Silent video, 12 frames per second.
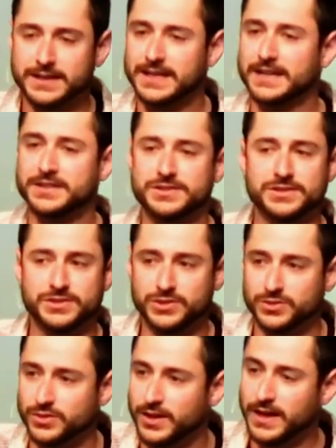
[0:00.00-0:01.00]
God, this is
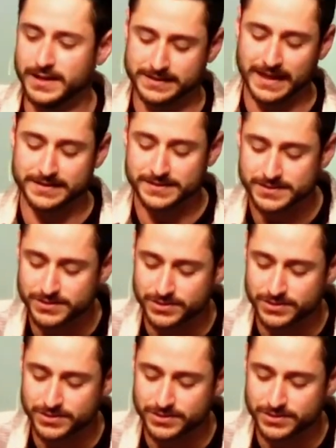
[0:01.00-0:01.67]
you. God, this is